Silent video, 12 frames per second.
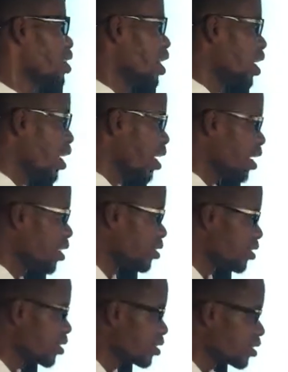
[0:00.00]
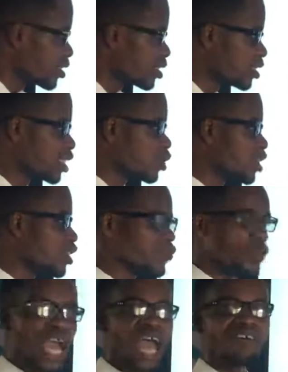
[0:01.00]
They'll give
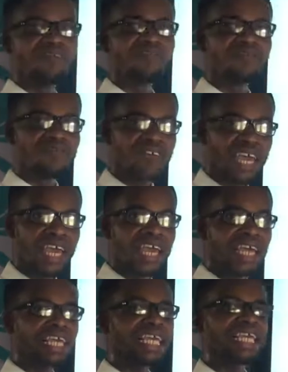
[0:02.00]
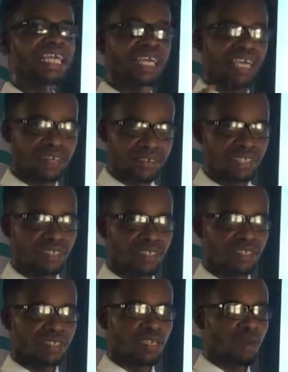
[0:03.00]
you a fair hearing.
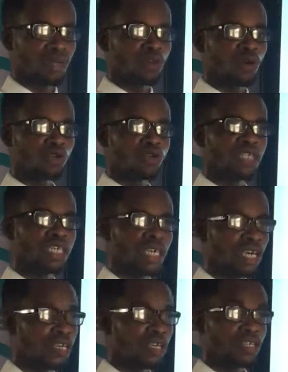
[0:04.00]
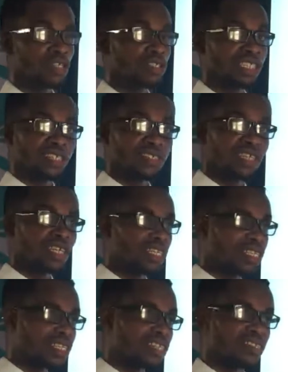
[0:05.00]
They must also hear, not just,
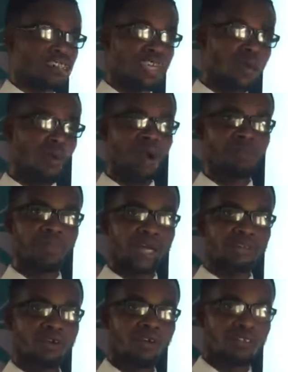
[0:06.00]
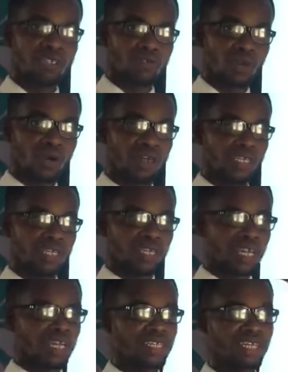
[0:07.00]
they just hear one part of the story
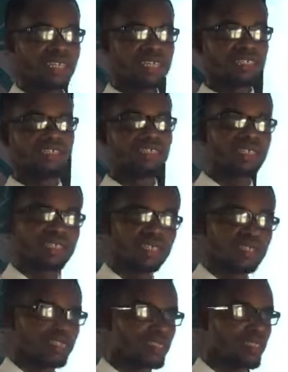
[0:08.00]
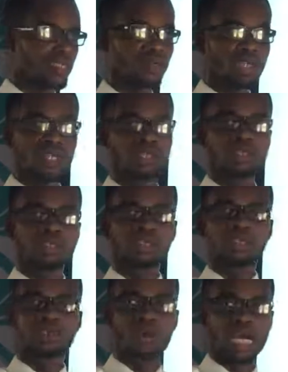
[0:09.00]
and then they said, okay,
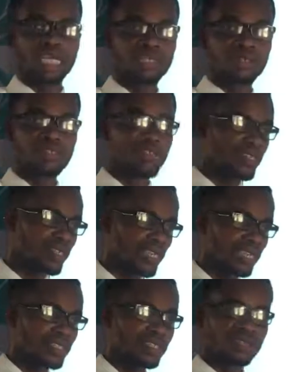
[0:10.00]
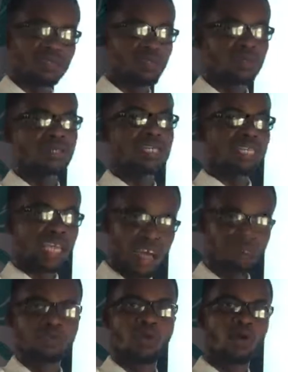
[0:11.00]
you are guilty, and then they know. They
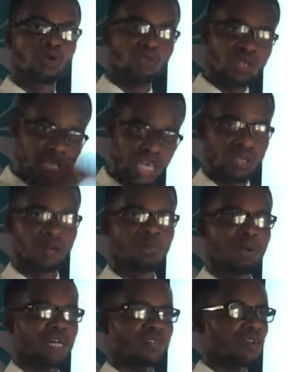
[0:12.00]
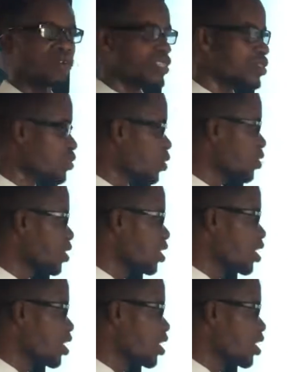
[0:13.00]
have to also hear your part of the story.